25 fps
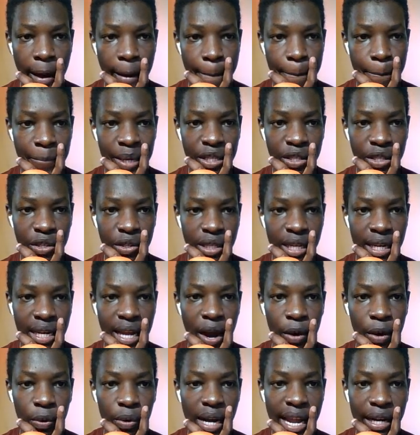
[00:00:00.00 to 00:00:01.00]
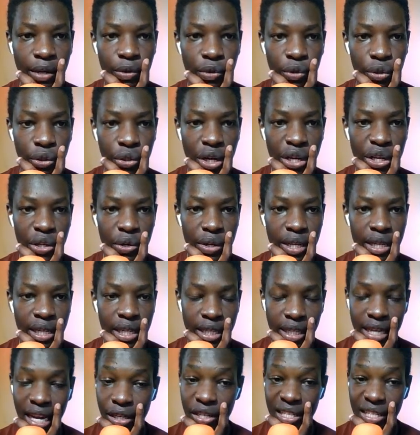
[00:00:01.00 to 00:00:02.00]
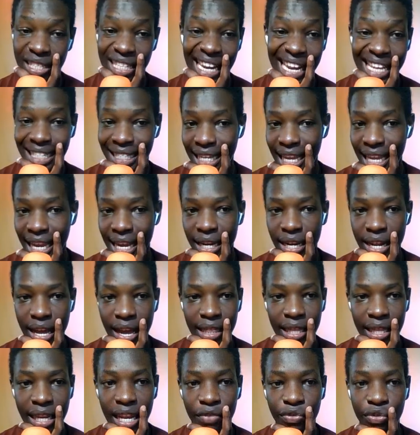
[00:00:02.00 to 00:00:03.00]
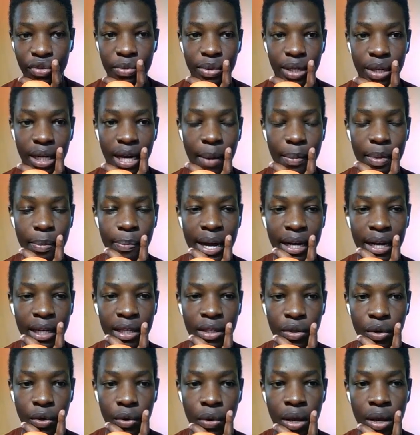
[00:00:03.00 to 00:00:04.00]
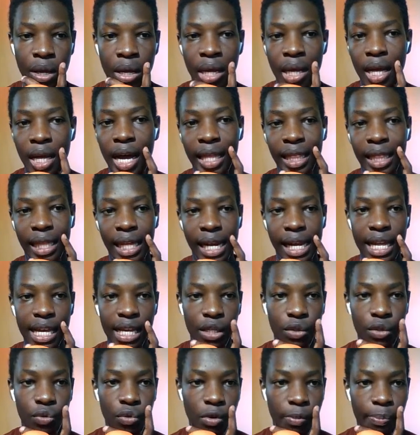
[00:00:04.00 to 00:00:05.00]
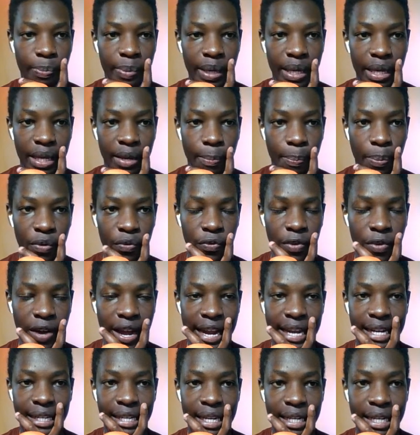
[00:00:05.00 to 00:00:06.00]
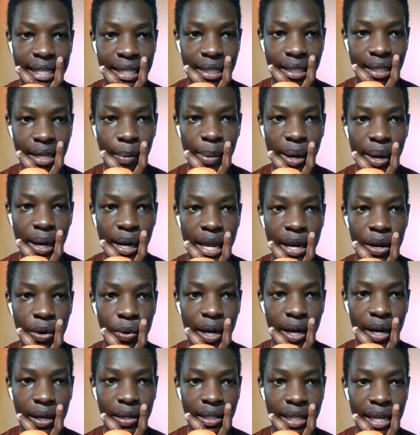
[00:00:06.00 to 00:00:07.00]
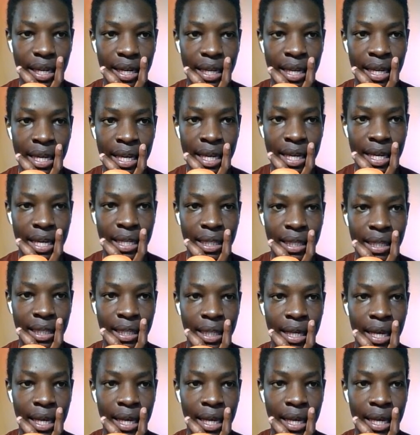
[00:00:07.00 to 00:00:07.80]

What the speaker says: Beats, you said, I would like to join you in discussions. And I said, the live streams are coming back, so the links will be provided. Samuel Enuka, you said, he is...